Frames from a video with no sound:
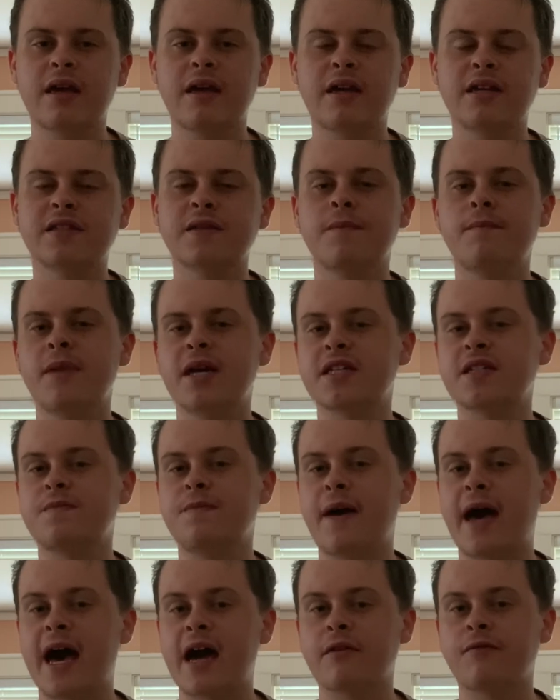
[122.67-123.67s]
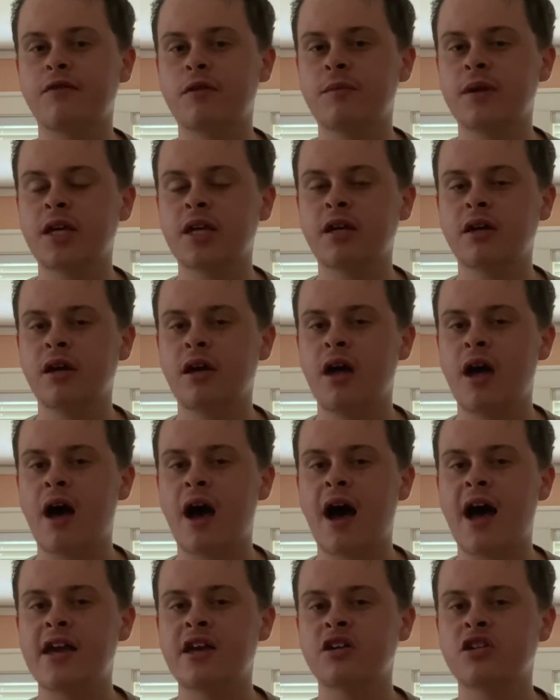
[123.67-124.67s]
is a mixed bag for me.
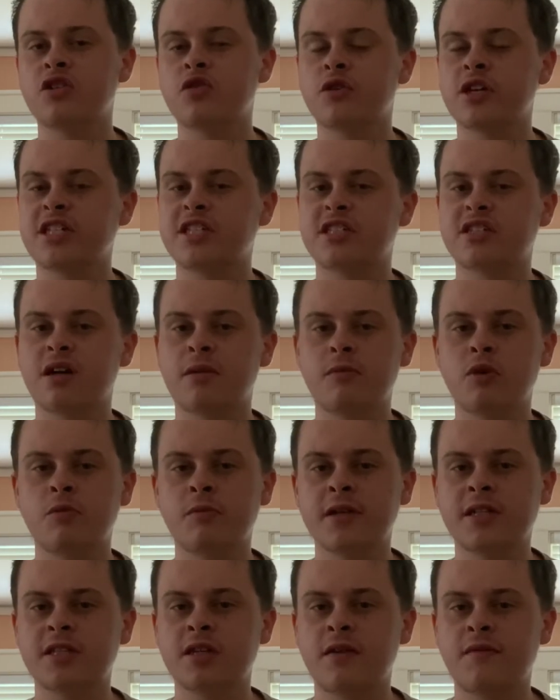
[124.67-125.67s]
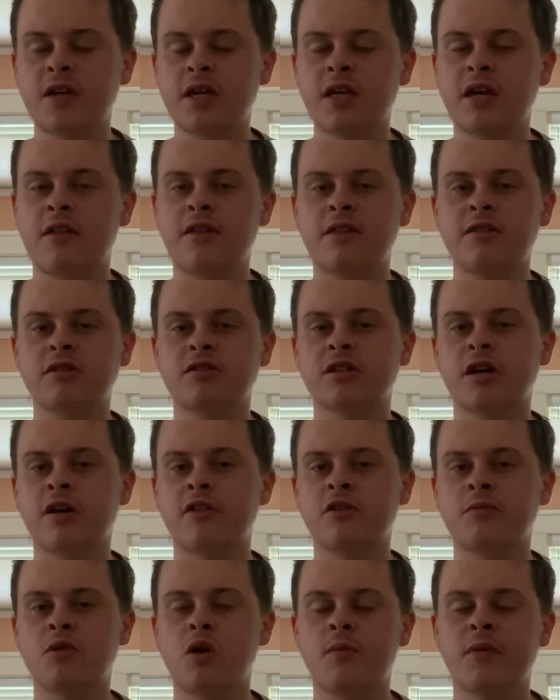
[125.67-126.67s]
I enjoy some moments of it, and then there's
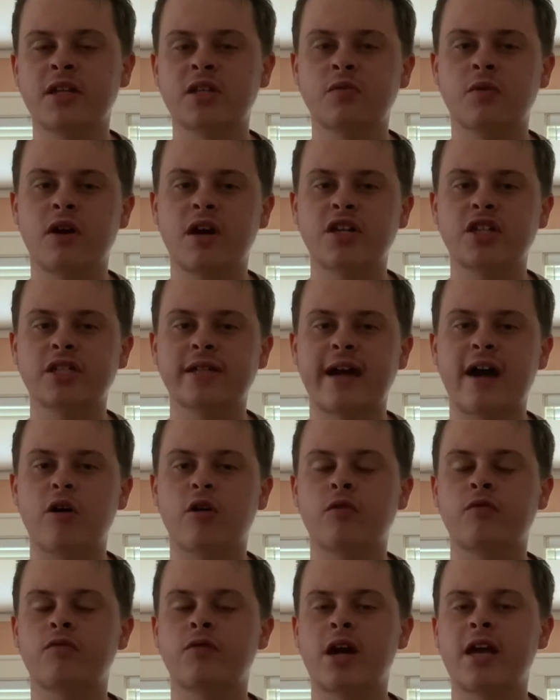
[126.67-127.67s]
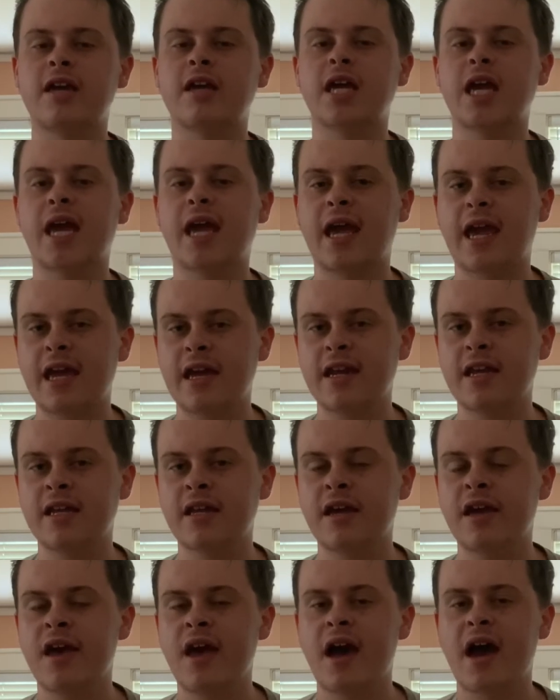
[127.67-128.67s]
other moments where I just outright hate
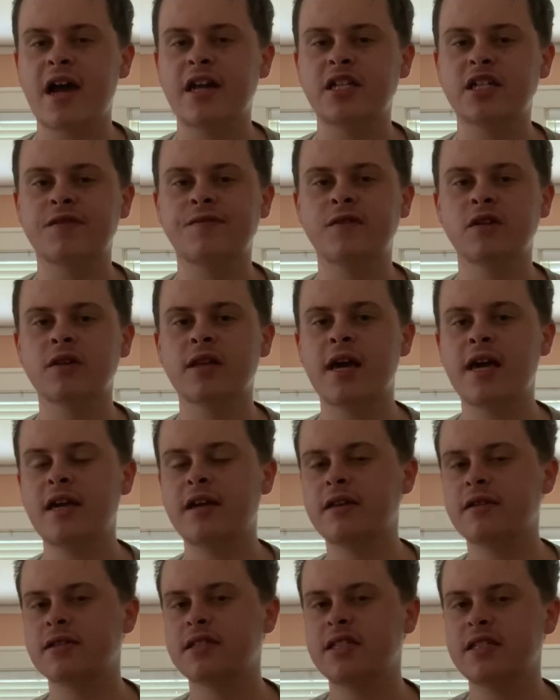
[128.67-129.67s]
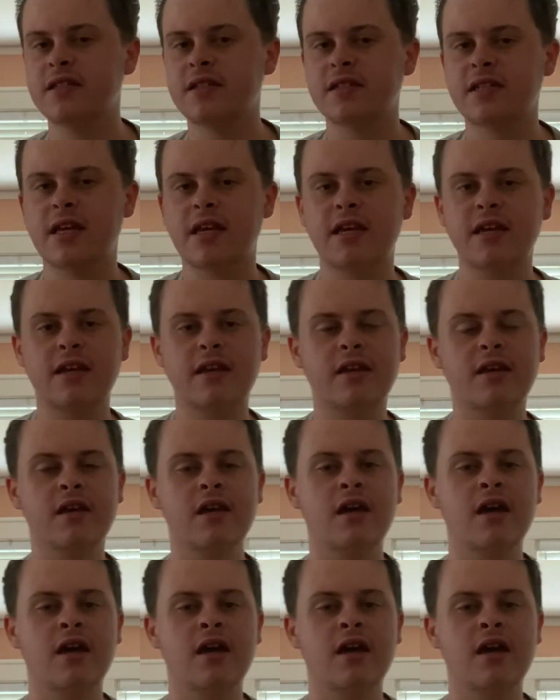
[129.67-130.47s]
it. I just feel like season 10,